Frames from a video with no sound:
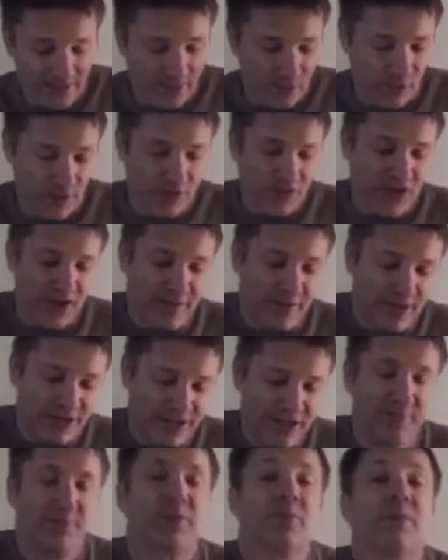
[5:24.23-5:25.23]
One time I
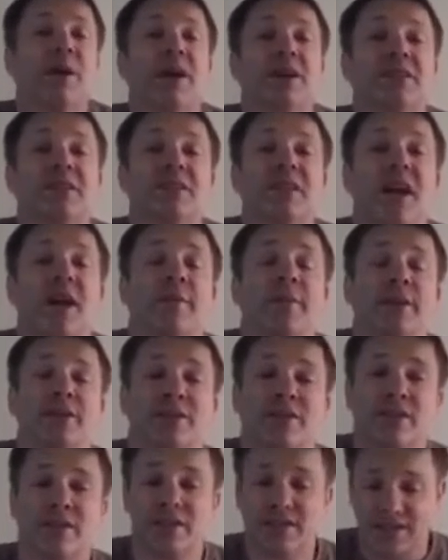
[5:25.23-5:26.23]
shipped a box of
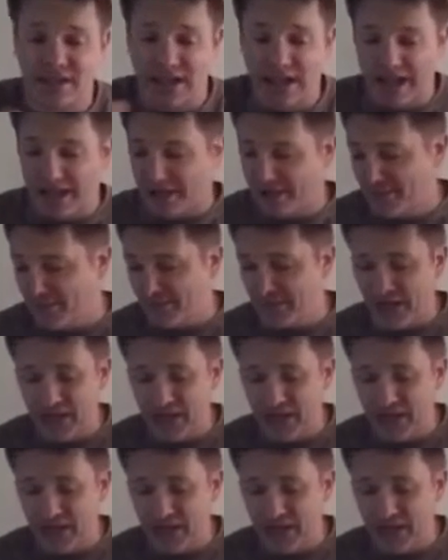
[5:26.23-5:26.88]
comics to this guy.